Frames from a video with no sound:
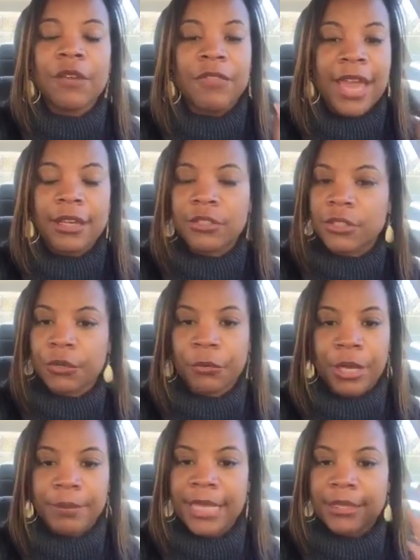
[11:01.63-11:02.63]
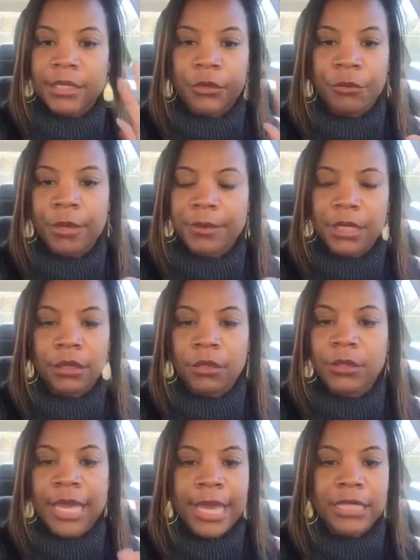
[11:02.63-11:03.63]
of that script. That script,
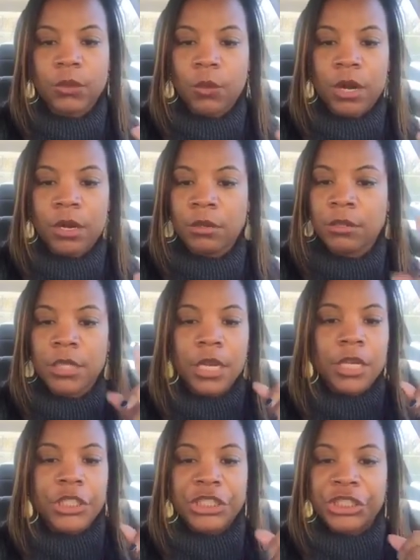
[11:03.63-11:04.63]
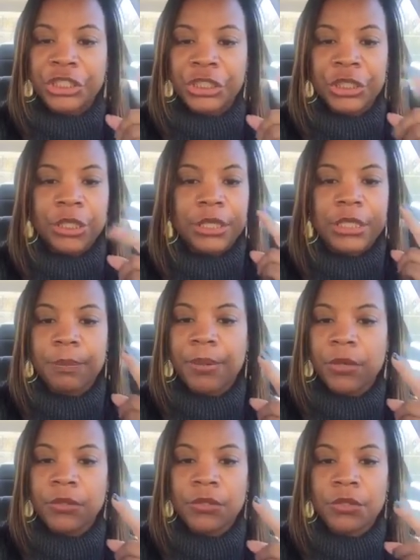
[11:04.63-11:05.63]
those S words, should,
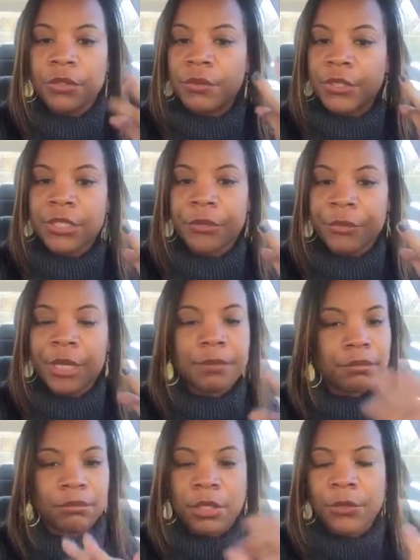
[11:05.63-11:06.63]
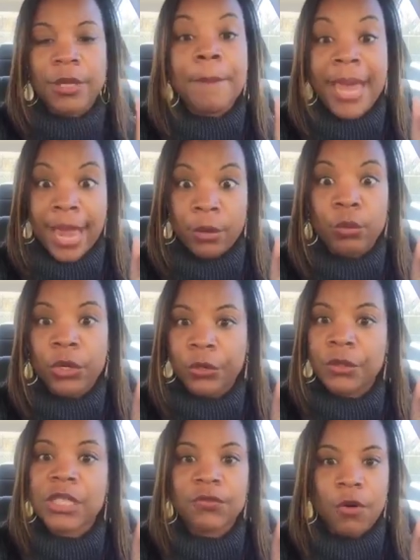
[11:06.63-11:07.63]
supposed to, and script, those are bad
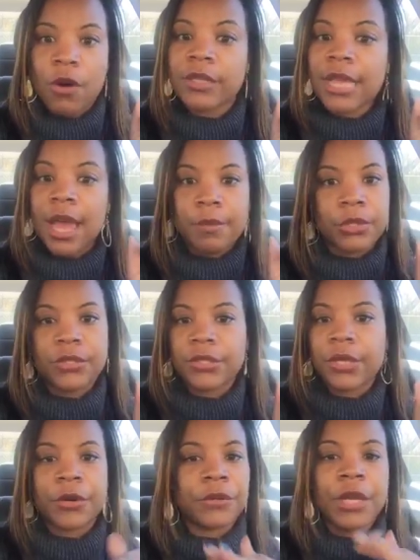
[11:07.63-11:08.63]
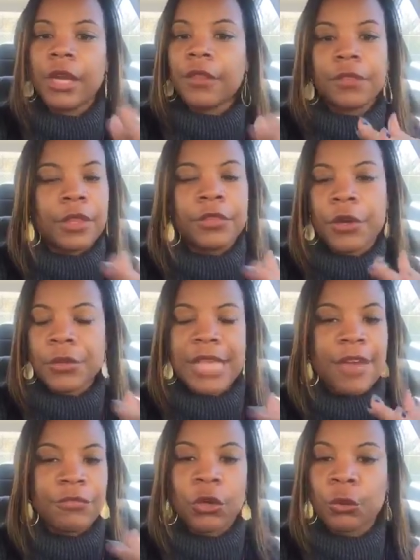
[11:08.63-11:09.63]
words as far as I'm concerned. Those
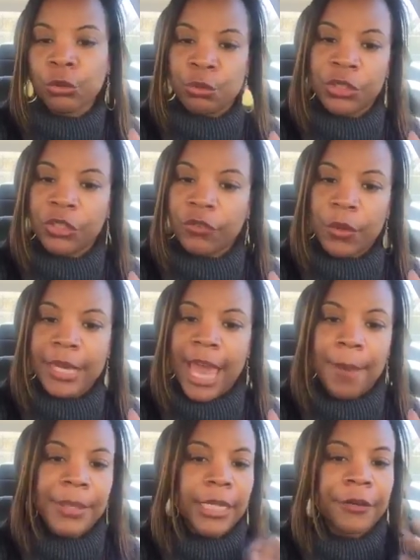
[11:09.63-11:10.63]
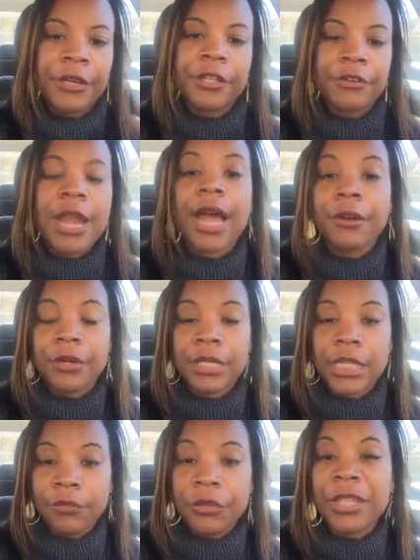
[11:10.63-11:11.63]
have no room in your vocabulary, and they're not going to
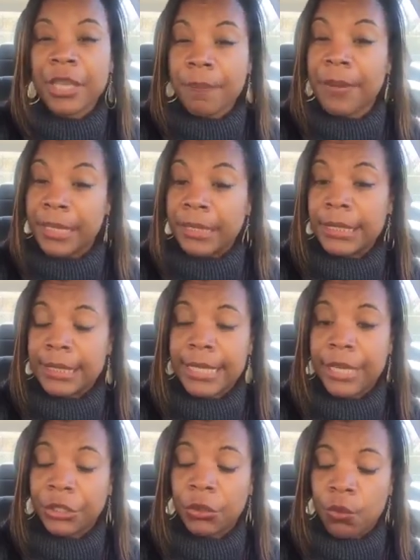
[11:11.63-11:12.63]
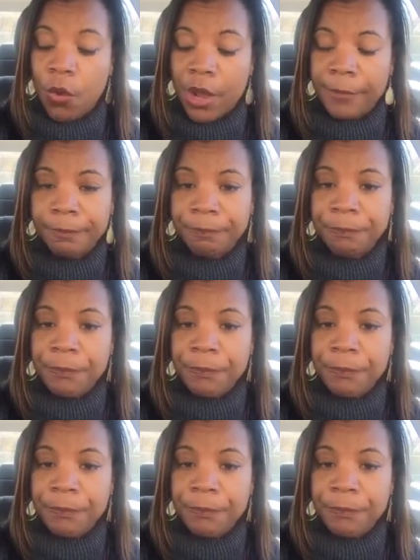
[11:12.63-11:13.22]
give you the abundance that you want.